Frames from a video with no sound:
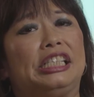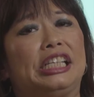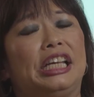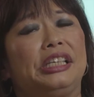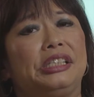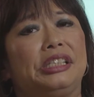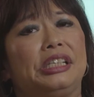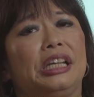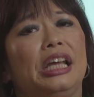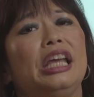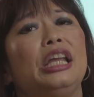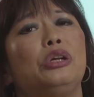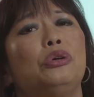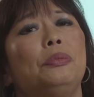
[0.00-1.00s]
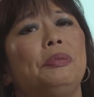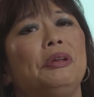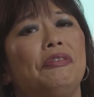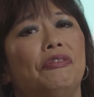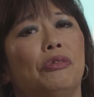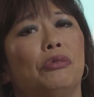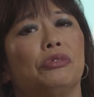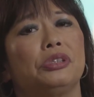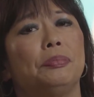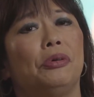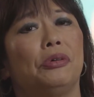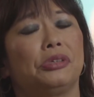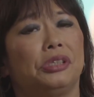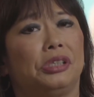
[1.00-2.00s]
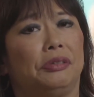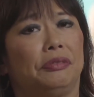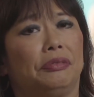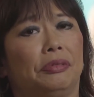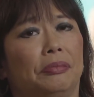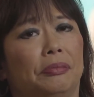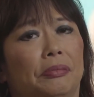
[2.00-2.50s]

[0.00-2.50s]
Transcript: test, it could be false positive.